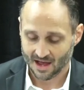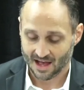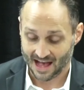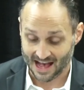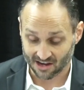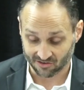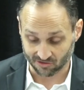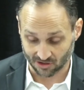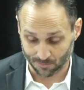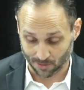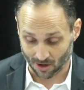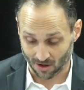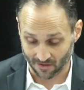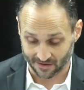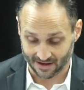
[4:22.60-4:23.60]
Actually,
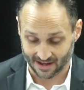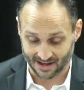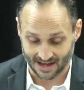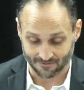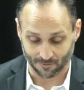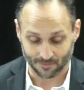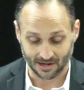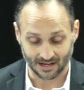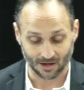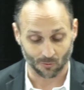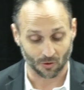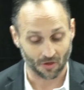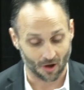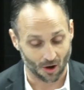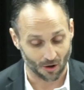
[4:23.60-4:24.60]
Paul and I have a meeting
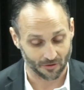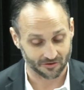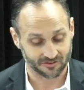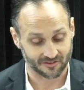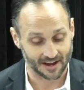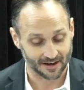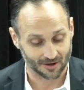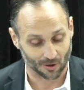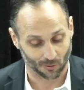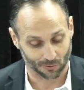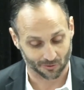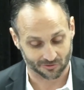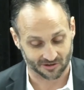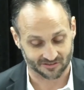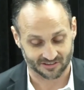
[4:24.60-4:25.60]
with all the
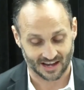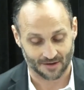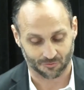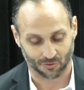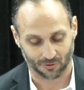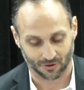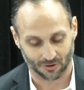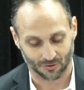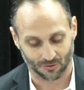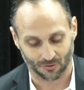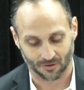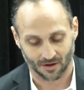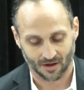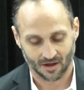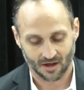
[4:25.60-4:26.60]
stakeholders this
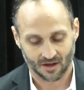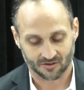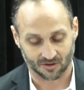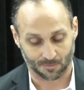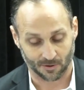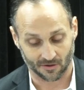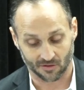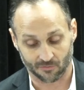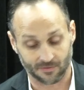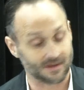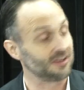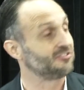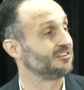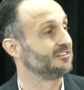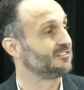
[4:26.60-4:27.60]
afternoon to put the
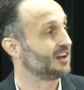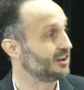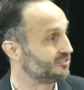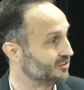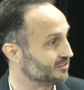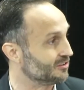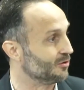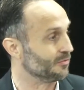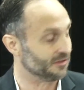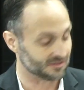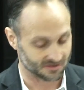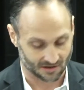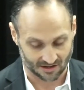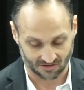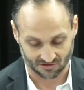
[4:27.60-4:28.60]
finishing touches on
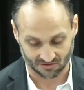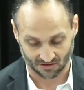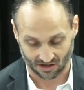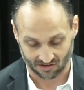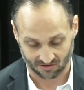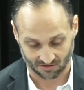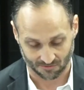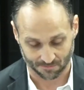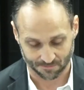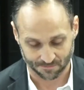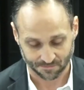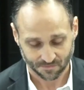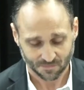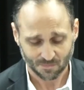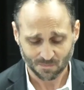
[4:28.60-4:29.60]
this legislation.
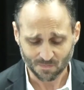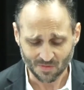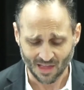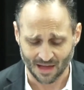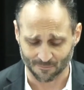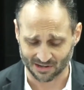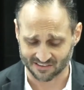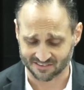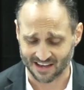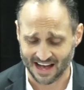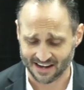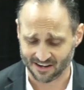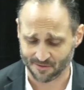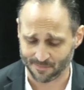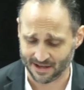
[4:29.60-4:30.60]
I'm
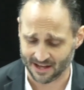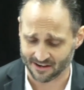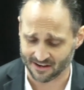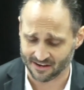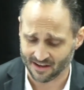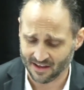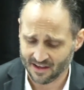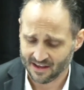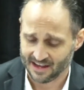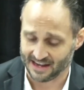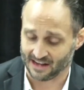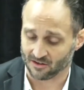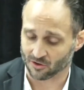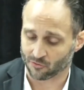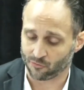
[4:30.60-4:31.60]
excited about it, and
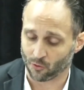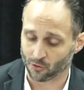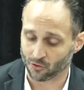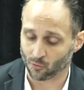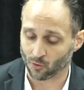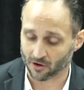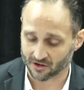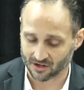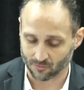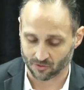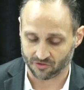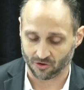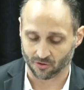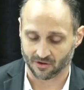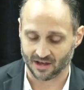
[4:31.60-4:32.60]
I look forward to working
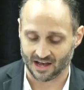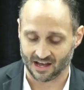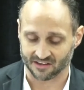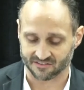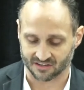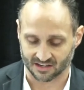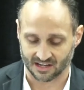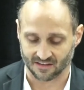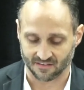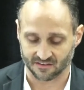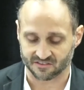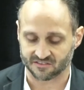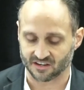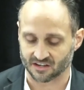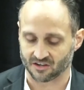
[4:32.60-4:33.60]
with you guys to get this
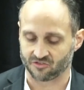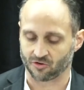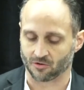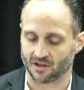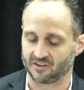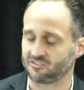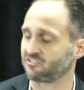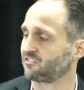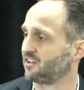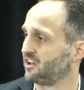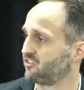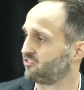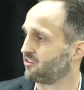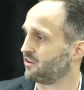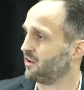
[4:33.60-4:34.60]
signature
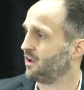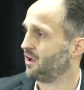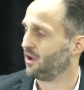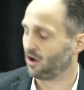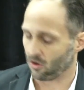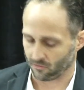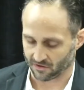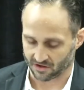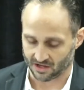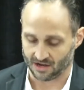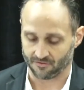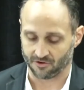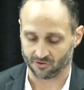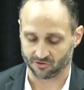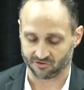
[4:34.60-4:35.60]
legislation on the
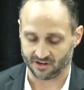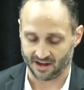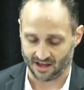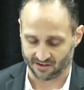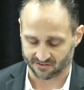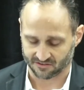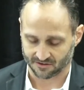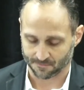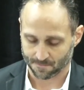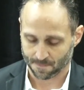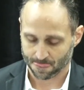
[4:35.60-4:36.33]
governor's desk.